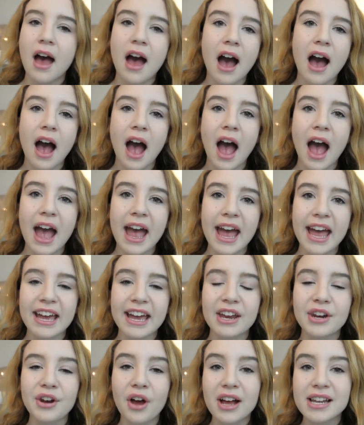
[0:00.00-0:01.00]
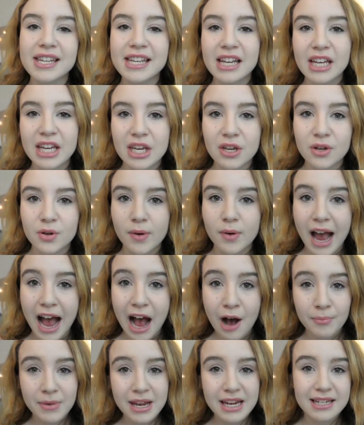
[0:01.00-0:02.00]
I cannot tell you
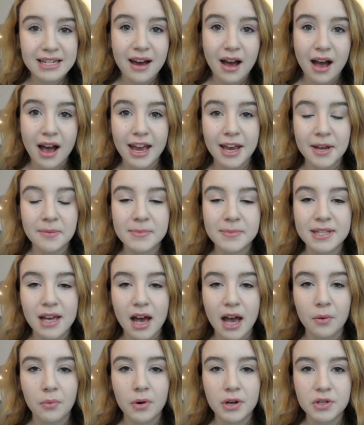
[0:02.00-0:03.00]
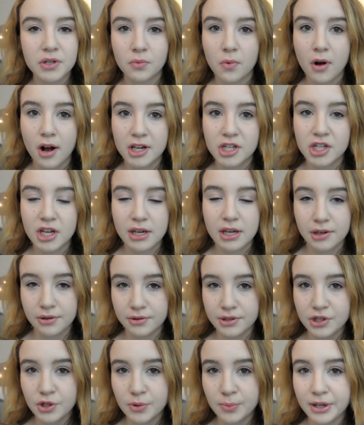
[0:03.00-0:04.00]
how many times I want to watch a
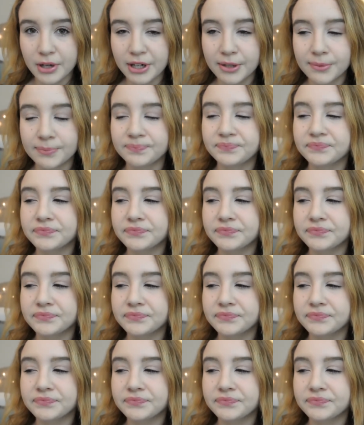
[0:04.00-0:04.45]
YouTuber